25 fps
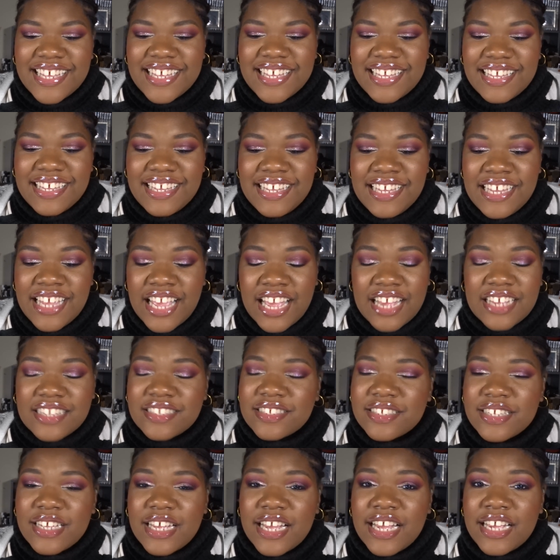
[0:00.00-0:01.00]
Yeah,
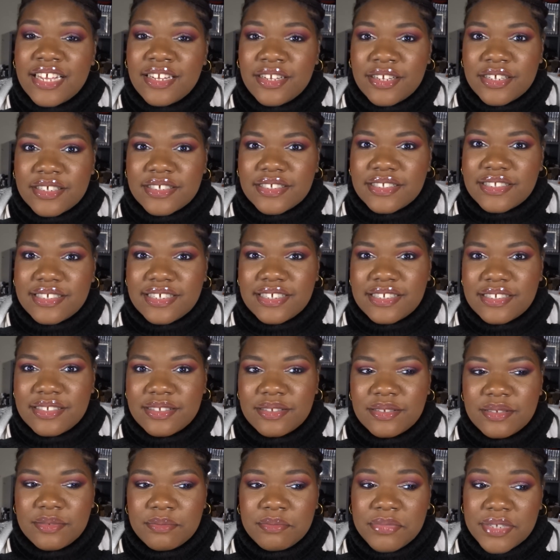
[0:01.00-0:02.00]
I lost it,
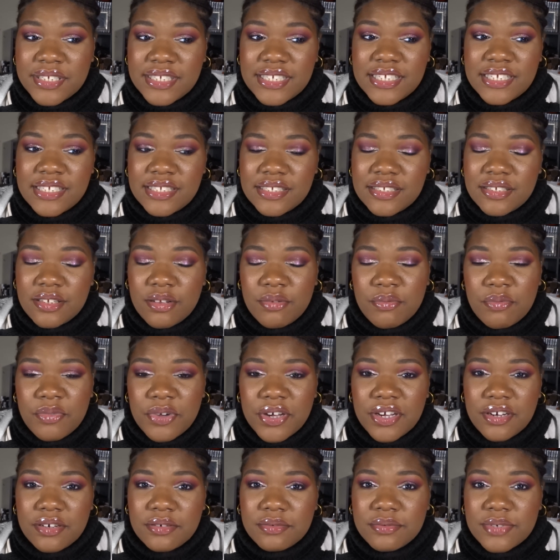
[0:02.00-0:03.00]
but it's
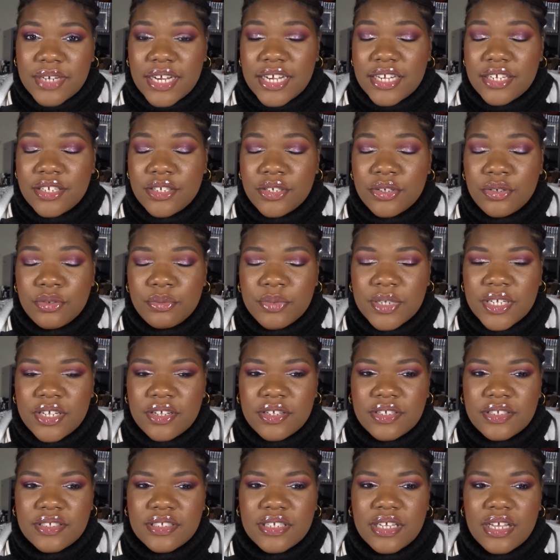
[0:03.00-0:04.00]
somewhere. I know
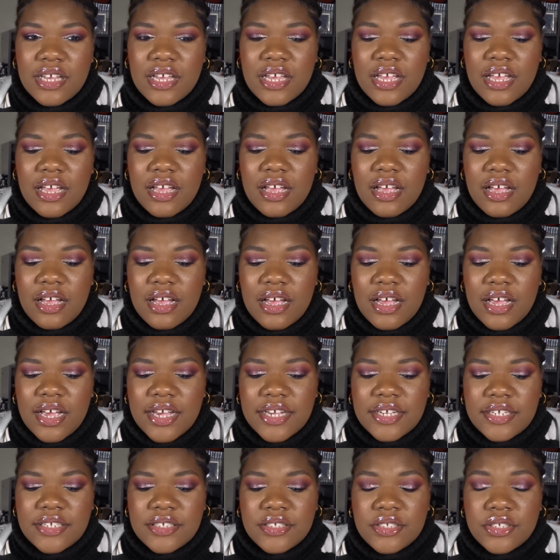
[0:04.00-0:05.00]
because
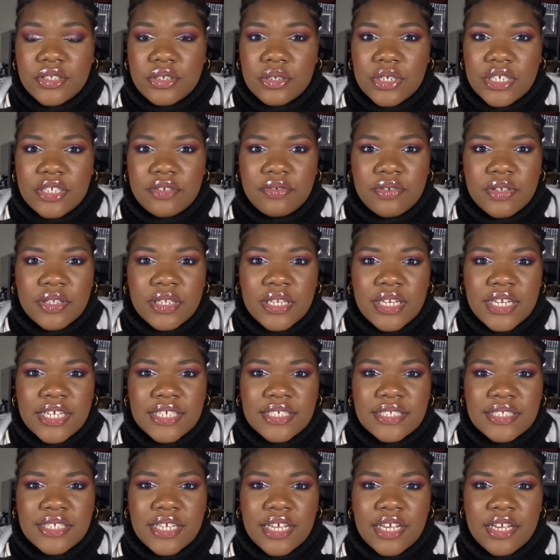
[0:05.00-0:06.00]
I saw it for the
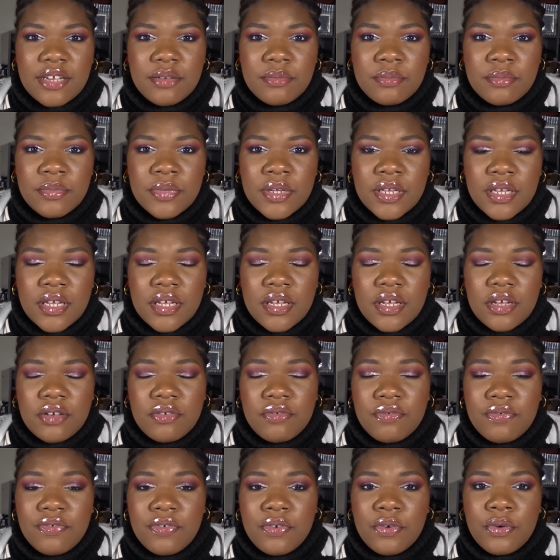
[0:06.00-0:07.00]
last time
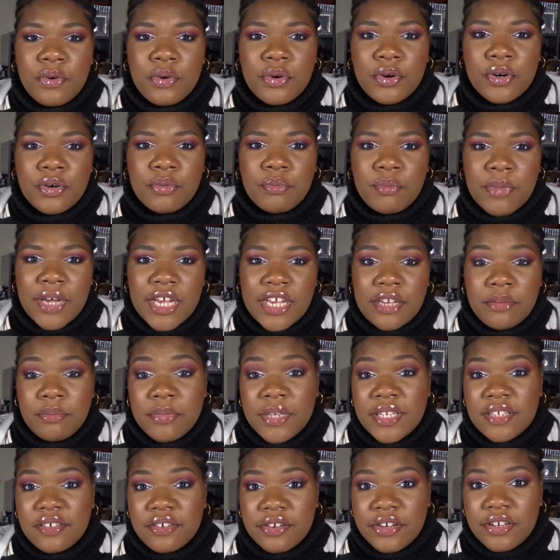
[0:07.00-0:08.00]
for my
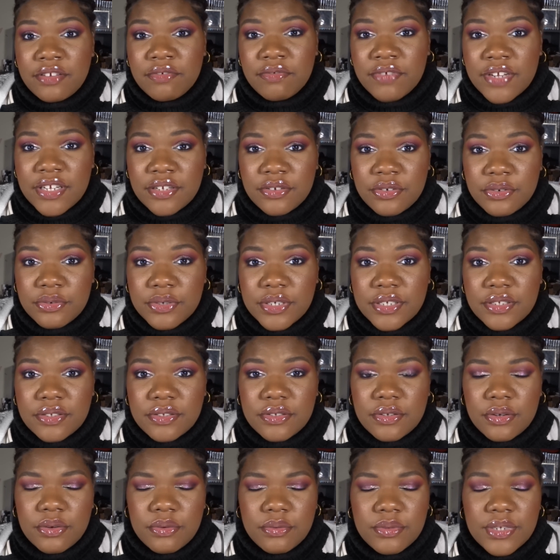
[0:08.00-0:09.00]
media inventory,
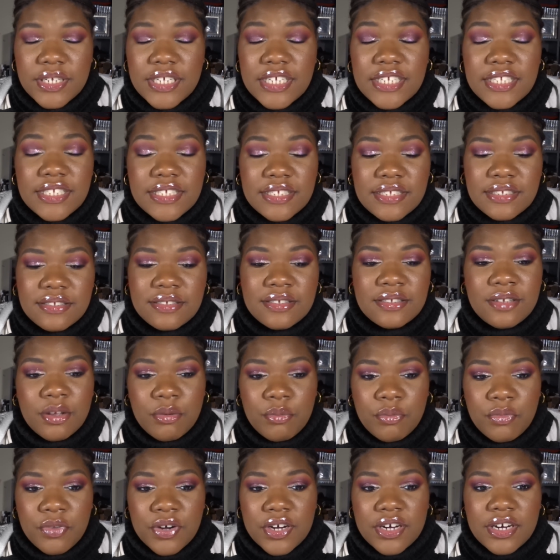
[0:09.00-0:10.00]
so it's
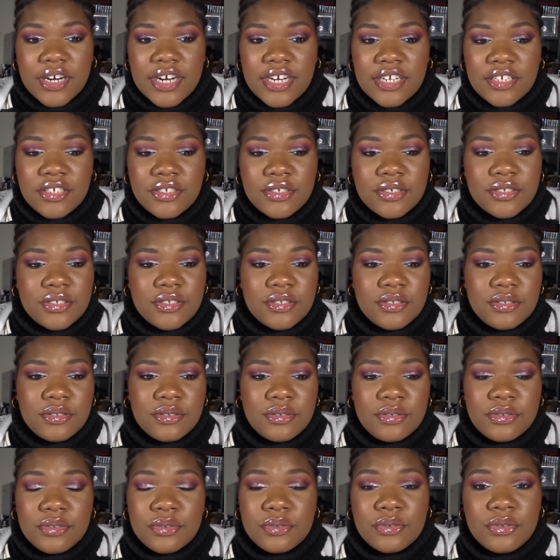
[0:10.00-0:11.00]
somewhere. I just
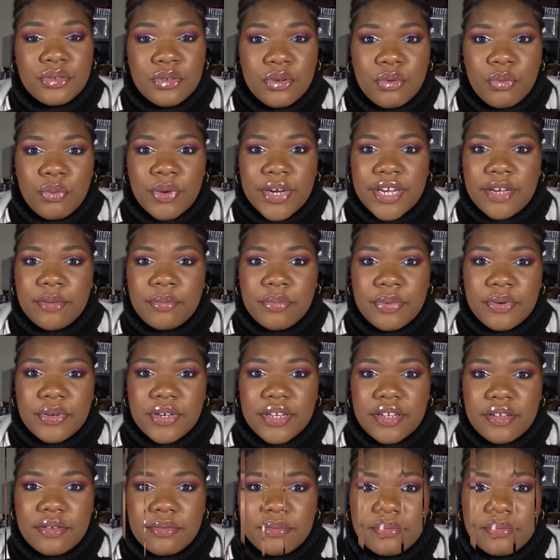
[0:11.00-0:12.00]
don't know where I put it.